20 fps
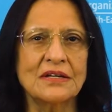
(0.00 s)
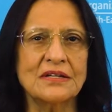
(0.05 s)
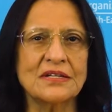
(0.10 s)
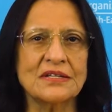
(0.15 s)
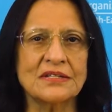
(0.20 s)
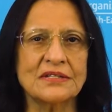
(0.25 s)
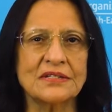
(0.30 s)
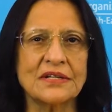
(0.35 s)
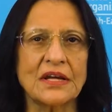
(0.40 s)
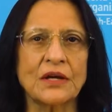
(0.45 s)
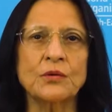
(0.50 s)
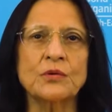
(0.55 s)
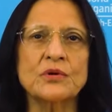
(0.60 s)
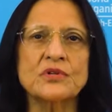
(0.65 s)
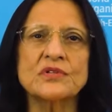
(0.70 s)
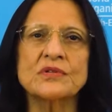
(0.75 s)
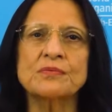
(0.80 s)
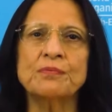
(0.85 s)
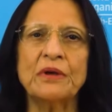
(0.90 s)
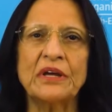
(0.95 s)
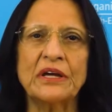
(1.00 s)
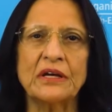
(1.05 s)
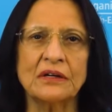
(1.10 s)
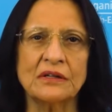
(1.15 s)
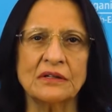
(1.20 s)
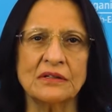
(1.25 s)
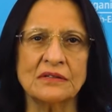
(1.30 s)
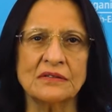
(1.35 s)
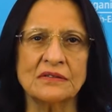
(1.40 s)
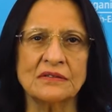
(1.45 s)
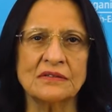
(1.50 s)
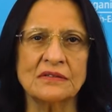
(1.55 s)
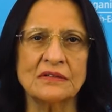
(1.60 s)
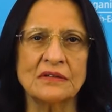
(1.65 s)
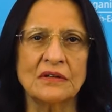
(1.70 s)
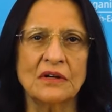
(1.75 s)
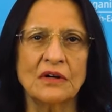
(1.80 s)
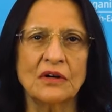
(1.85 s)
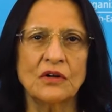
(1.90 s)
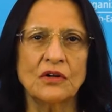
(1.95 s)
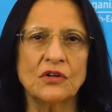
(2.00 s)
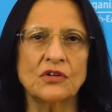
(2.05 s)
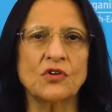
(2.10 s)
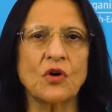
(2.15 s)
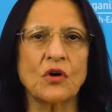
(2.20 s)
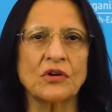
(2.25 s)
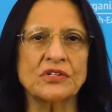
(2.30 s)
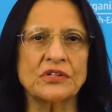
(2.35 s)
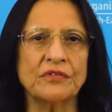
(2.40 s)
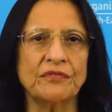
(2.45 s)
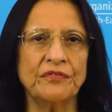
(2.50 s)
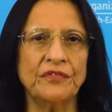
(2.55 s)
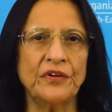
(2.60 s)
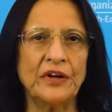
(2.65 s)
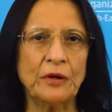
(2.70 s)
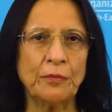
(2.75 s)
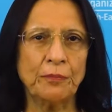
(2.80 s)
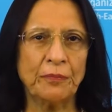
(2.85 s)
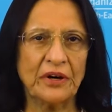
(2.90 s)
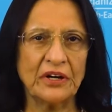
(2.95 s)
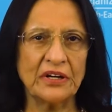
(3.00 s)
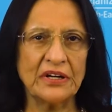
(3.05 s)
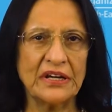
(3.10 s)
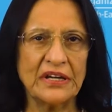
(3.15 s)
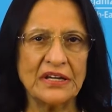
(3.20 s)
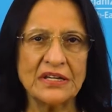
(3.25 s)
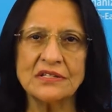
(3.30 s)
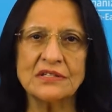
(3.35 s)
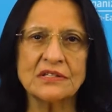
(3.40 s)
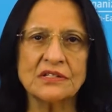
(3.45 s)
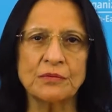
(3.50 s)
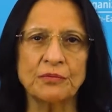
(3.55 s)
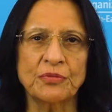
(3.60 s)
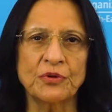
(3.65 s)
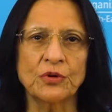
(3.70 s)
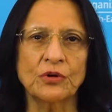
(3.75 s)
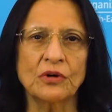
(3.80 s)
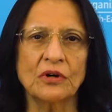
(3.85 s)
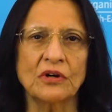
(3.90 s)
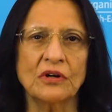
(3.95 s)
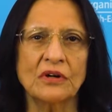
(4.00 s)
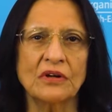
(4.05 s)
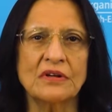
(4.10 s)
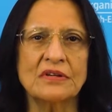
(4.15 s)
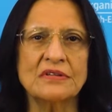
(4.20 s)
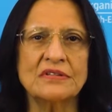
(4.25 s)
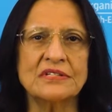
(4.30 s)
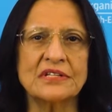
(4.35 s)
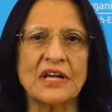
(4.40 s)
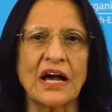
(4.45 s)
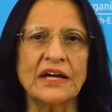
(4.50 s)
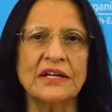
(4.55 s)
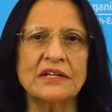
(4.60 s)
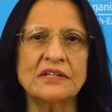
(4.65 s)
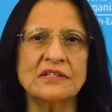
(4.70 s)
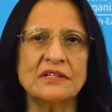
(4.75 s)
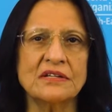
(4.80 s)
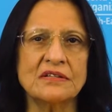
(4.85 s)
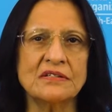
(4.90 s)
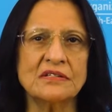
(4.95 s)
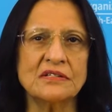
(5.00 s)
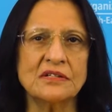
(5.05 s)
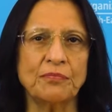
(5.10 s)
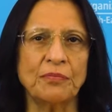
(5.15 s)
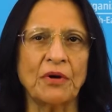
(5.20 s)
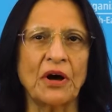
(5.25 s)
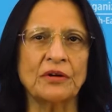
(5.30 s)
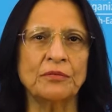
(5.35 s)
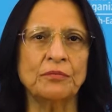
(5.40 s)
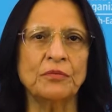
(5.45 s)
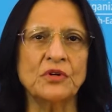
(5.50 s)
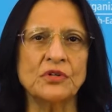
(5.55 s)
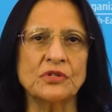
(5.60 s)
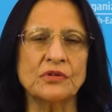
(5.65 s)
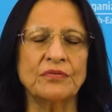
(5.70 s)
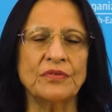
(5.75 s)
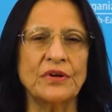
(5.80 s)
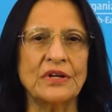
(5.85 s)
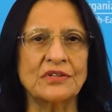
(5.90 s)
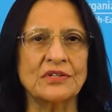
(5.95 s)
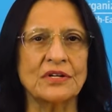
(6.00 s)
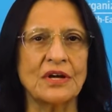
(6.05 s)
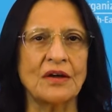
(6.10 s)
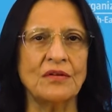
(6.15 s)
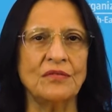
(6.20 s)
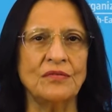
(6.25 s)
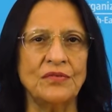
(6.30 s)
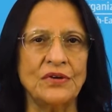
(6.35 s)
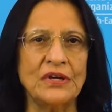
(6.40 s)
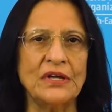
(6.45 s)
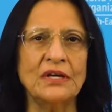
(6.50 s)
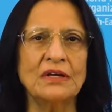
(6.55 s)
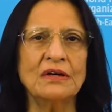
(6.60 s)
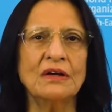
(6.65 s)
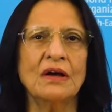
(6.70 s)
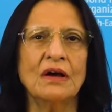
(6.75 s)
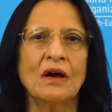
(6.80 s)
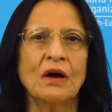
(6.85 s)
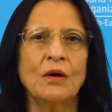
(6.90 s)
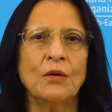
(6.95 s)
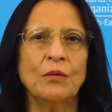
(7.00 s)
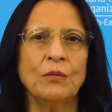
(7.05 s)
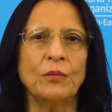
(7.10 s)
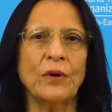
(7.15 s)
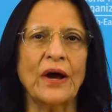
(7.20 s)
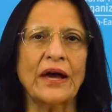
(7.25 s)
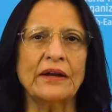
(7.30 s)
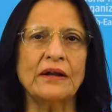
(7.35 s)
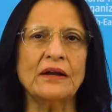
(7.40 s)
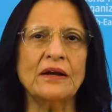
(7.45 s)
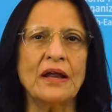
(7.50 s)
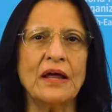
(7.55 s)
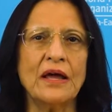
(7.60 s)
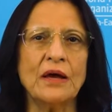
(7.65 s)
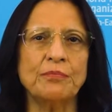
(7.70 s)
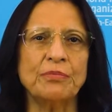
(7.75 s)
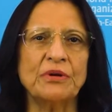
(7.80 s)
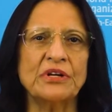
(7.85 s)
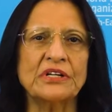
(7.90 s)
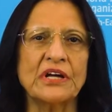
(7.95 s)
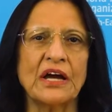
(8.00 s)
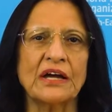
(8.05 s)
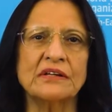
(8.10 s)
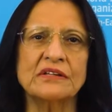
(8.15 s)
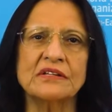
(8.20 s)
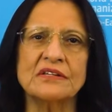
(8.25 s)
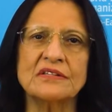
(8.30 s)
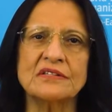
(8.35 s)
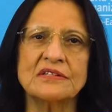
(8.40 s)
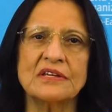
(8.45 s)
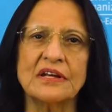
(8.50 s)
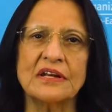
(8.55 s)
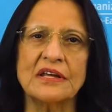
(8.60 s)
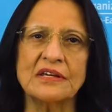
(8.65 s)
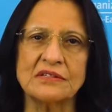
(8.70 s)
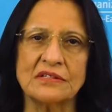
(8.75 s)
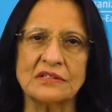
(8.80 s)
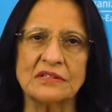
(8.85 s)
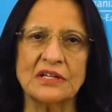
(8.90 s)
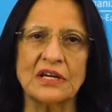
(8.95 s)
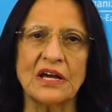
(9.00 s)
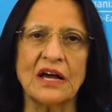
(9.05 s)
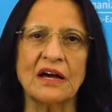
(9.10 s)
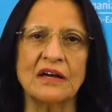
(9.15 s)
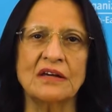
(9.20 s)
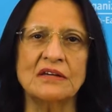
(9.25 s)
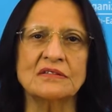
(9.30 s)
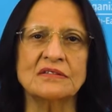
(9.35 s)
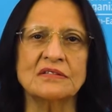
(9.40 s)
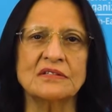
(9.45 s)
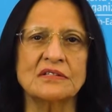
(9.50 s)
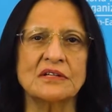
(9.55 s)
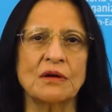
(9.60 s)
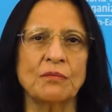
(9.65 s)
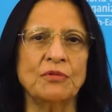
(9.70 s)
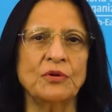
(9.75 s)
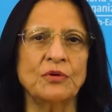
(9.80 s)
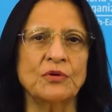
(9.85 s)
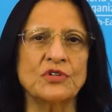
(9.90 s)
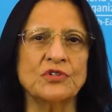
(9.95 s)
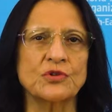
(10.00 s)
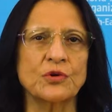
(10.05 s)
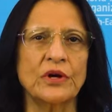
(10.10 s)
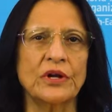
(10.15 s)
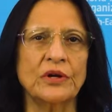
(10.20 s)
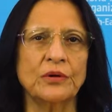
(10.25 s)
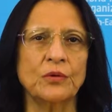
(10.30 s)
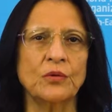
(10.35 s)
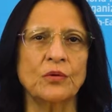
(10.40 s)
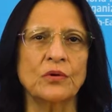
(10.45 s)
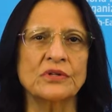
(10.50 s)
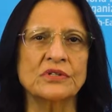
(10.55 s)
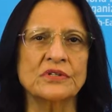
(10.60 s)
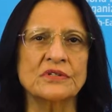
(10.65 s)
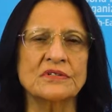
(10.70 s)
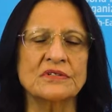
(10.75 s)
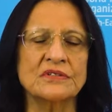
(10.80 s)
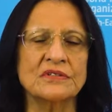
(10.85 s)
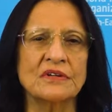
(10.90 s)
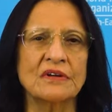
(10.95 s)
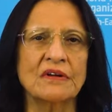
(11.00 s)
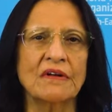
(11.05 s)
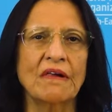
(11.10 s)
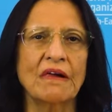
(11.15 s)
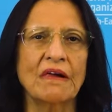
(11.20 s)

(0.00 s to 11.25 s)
Distinguished speakers, Dr. Philippa Easterbrook, Scientist, Department of HIV, Viral Hepatitis and STIs, WHO Headquarters.